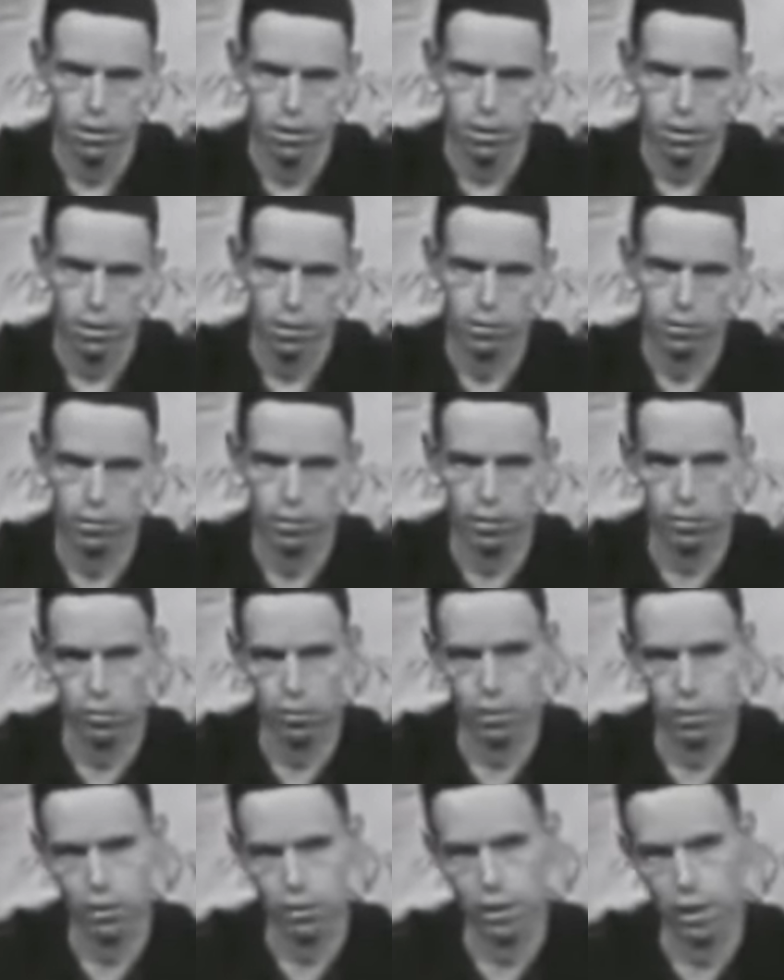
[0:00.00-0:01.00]
And so
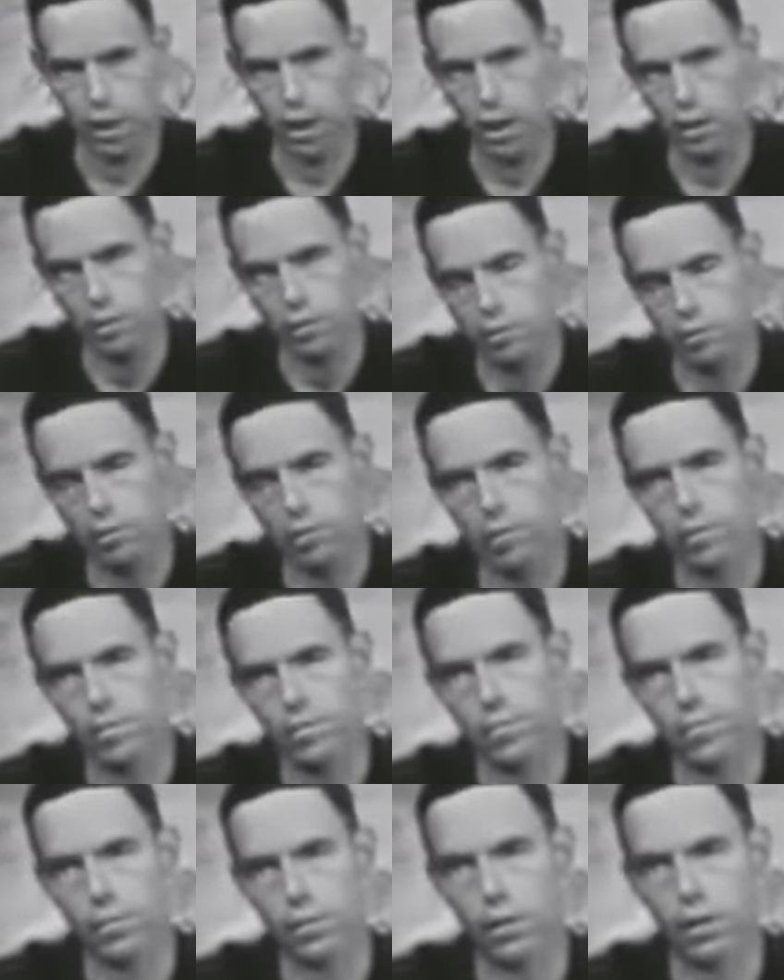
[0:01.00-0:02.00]
in the arts
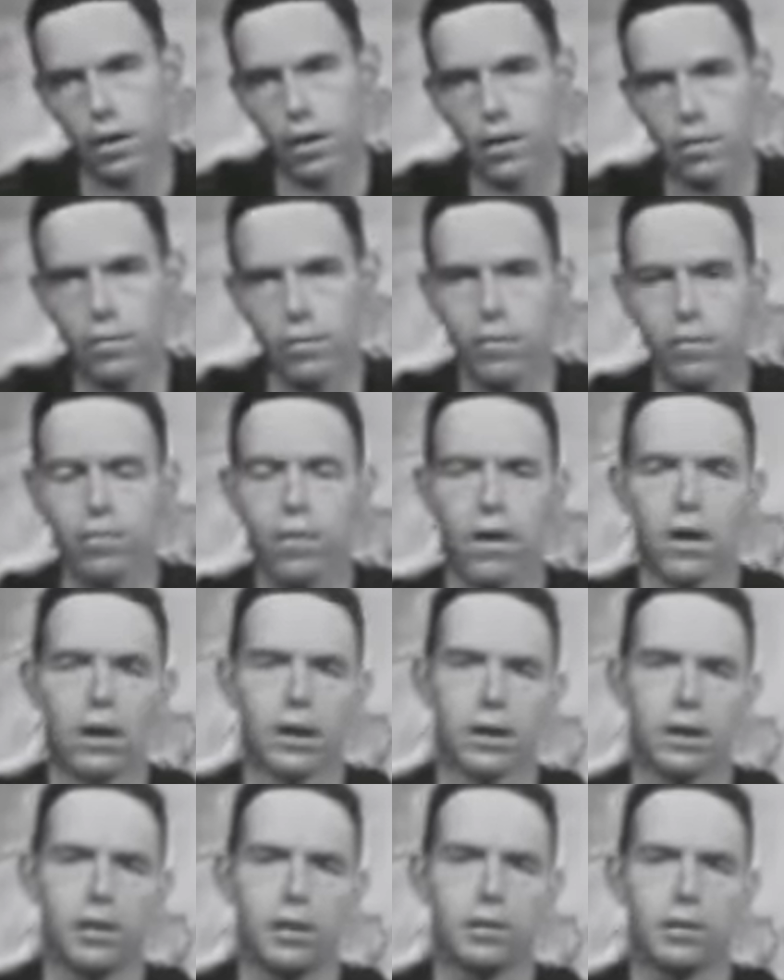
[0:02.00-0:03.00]
of the Far
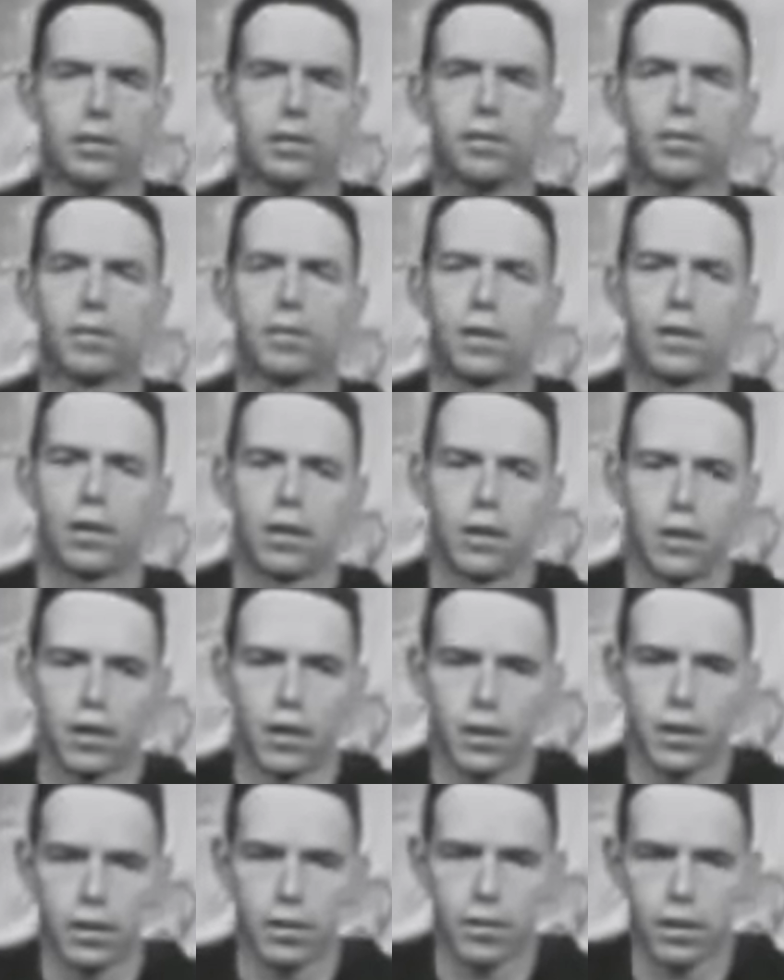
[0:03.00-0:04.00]

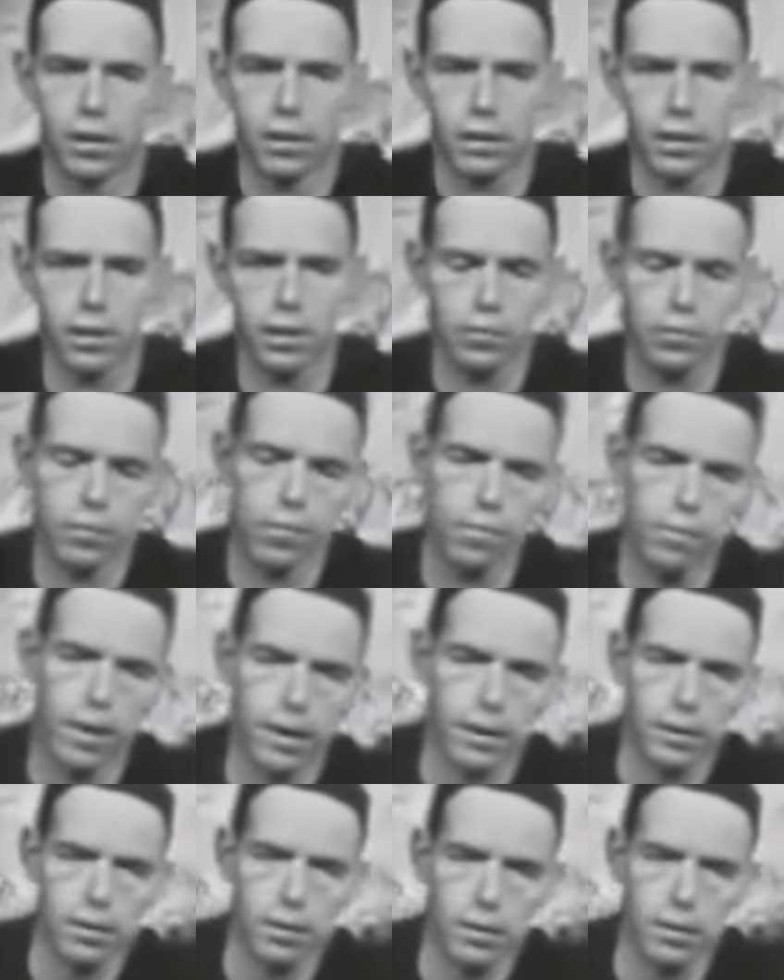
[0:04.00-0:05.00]
East, there is
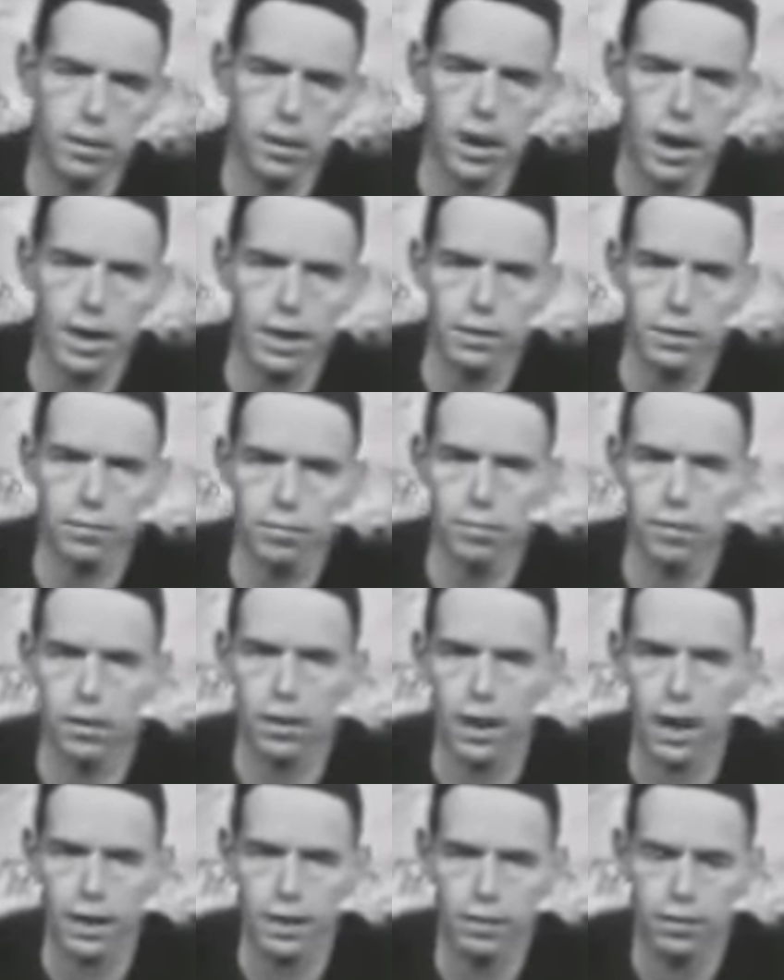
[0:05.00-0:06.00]
reflected a kind of
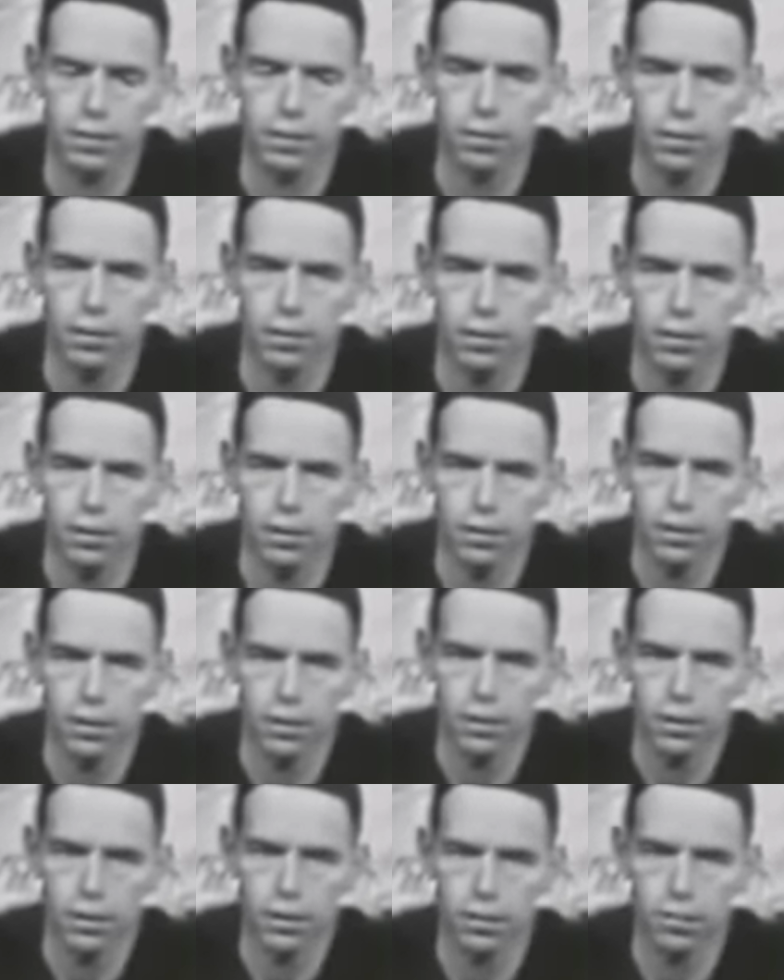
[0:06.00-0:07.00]
delight
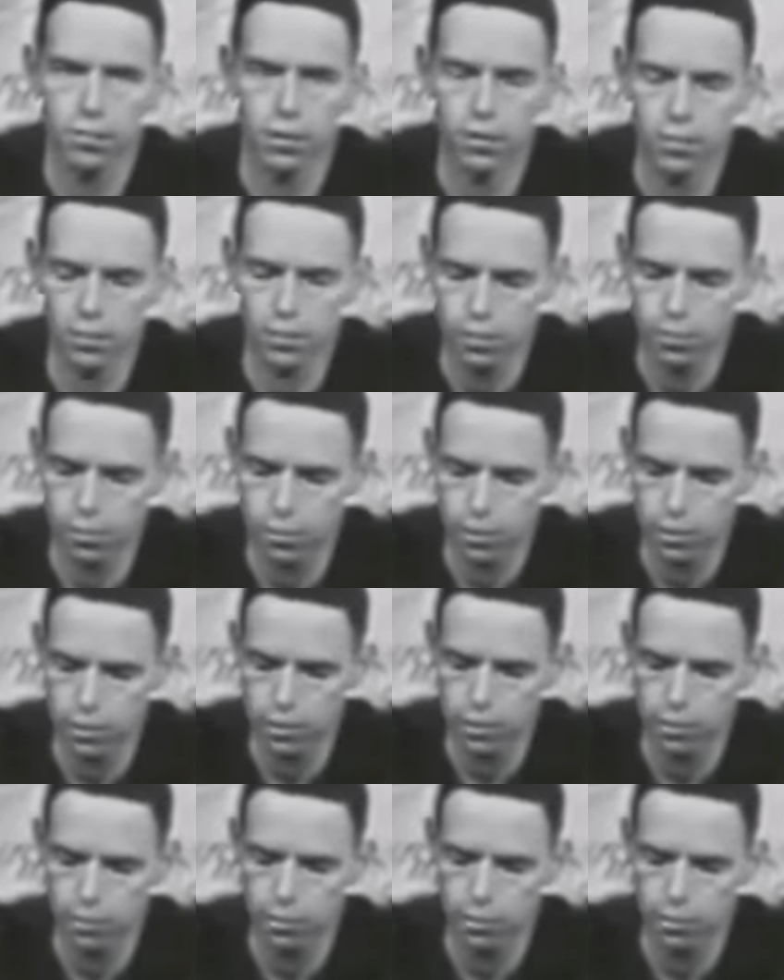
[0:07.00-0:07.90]
in momentariness.